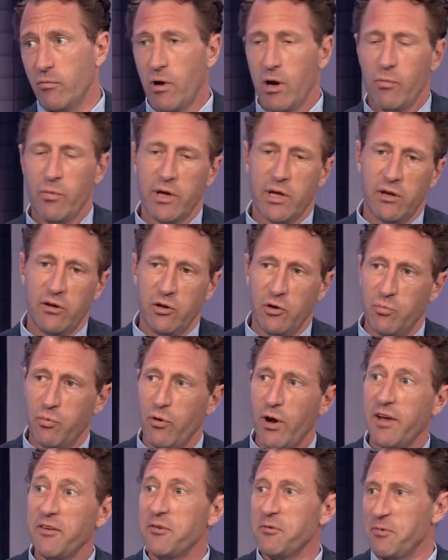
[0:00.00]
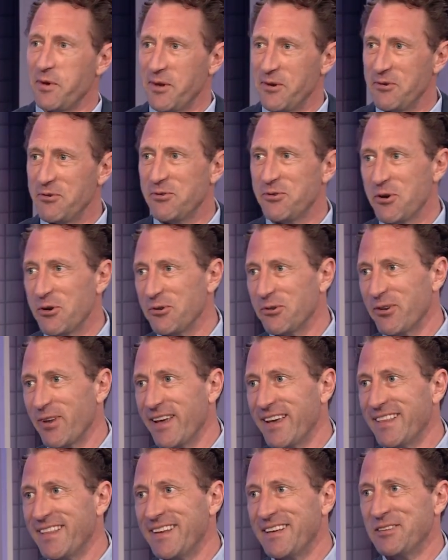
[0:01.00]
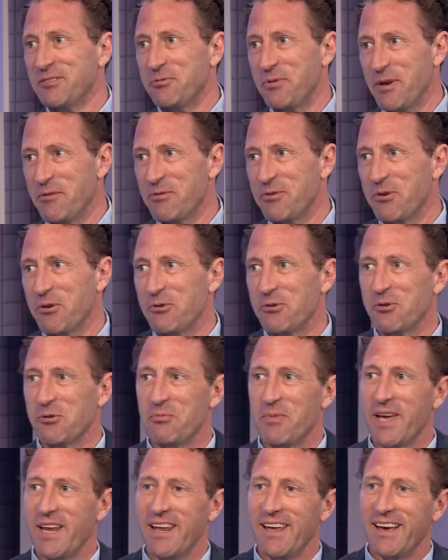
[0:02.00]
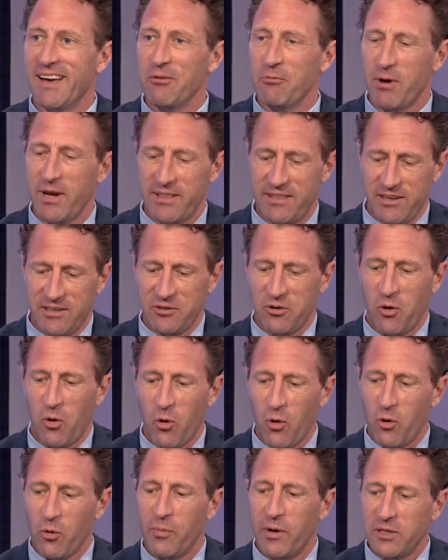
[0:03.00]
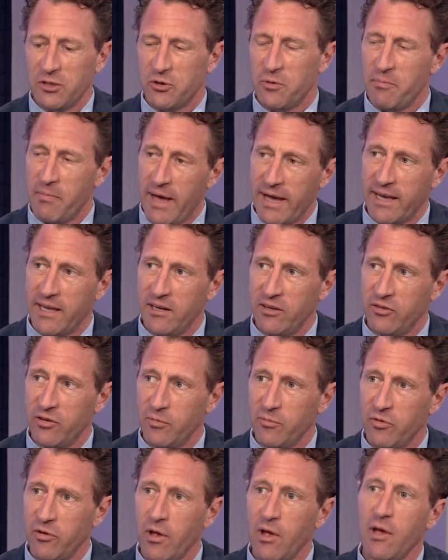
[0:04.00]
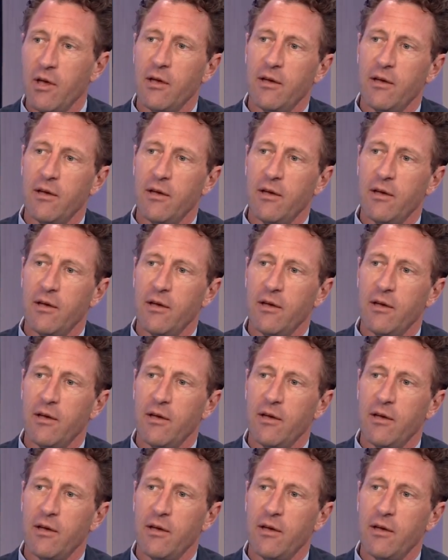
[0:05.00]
Okay. Right? We can do press, we can do shows like this, we have yeah. social media, right? There's a whole bunch of mechanisms.